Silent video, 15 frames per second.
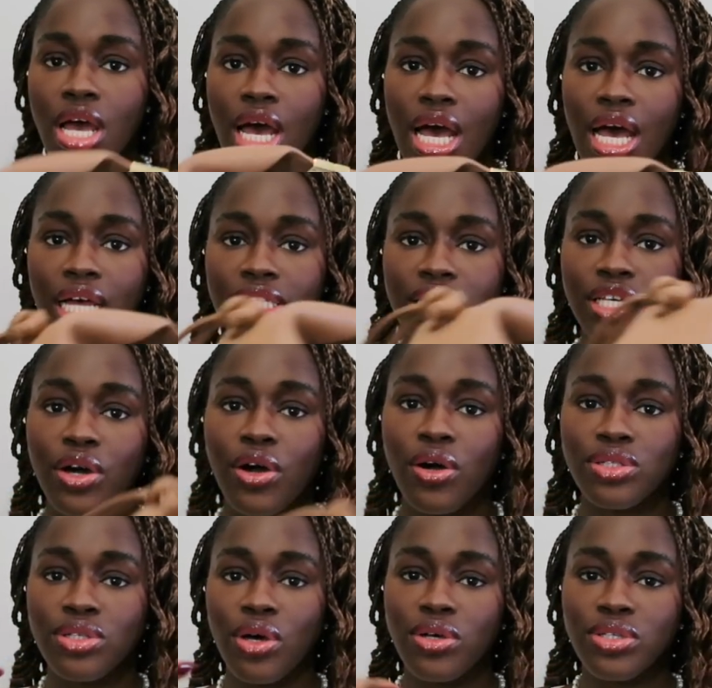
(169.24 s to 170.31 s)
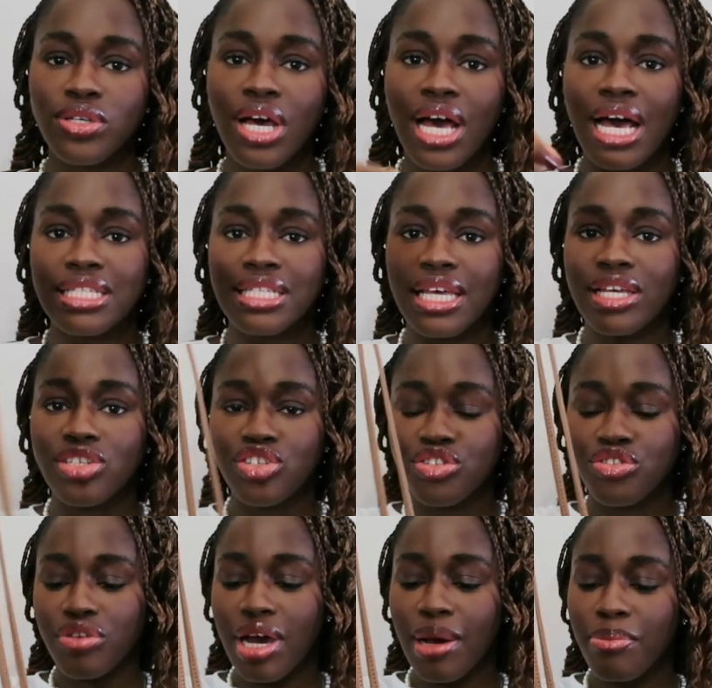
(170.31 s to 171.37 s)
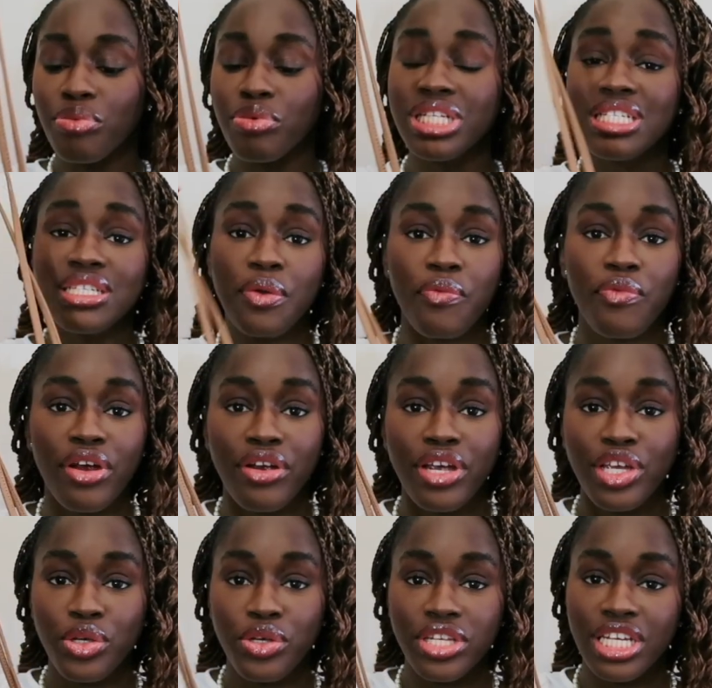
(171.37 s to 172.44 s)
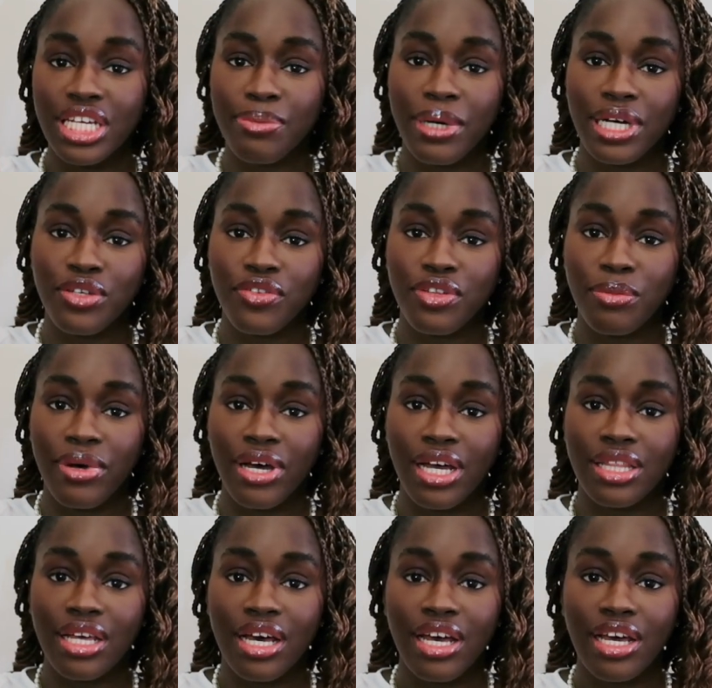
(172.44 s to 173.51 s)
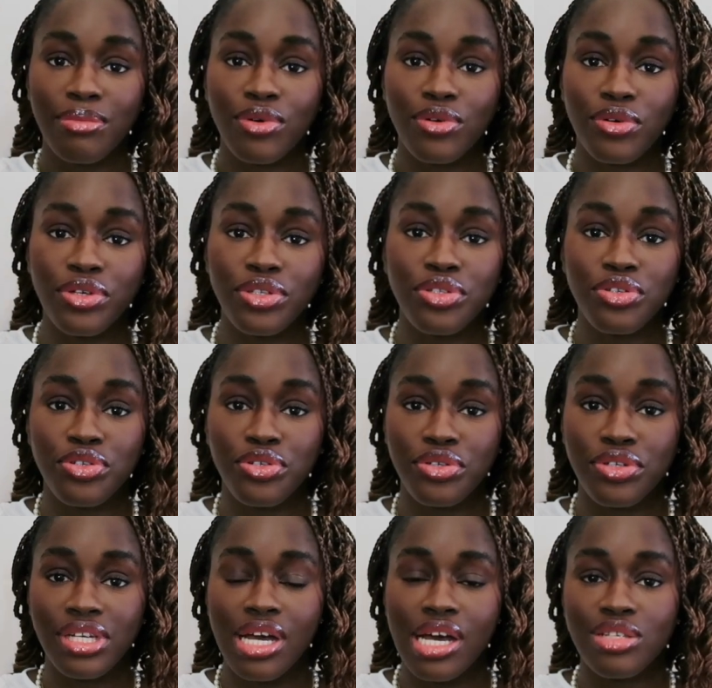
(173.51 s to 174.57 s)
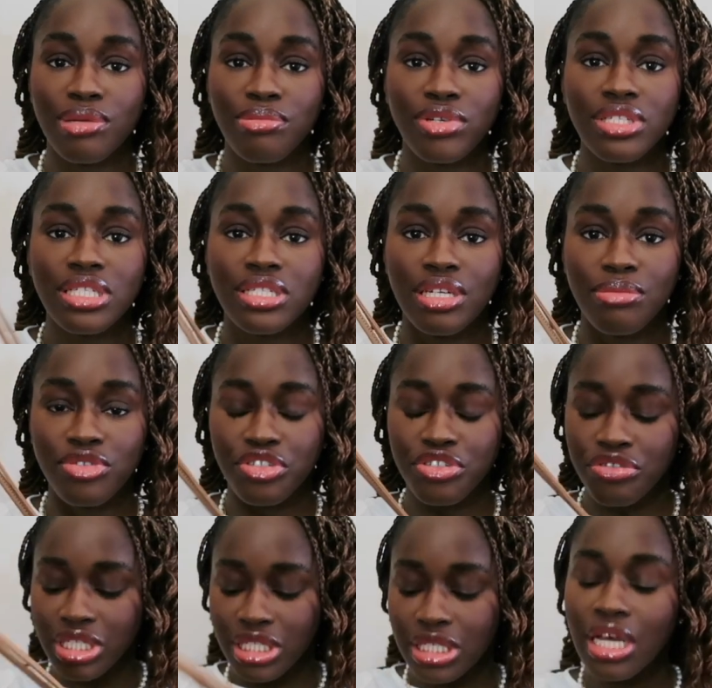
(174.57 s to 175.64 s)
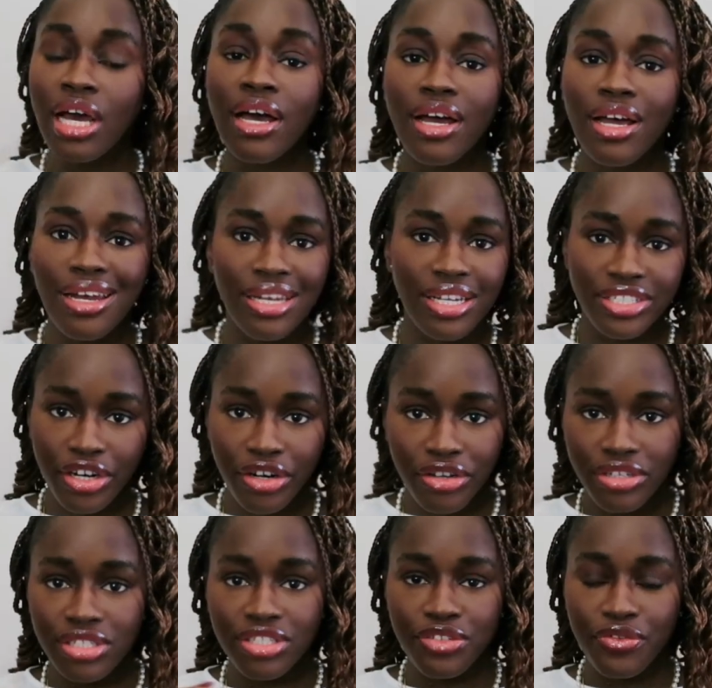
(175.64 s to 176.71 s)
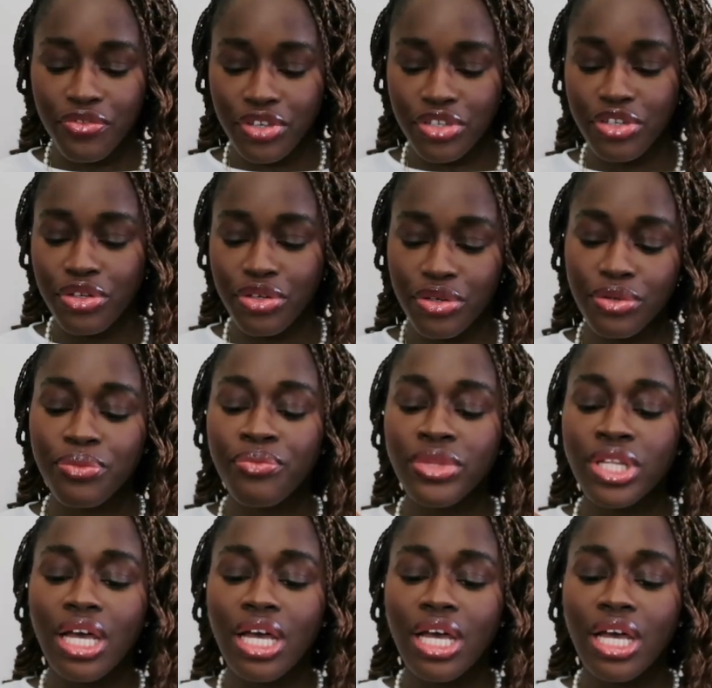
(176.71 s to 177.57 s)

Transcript: And it also has a strap, which is a very unique part of the bag that I am going to show you guys. I'm going to demonstrate later on in the video.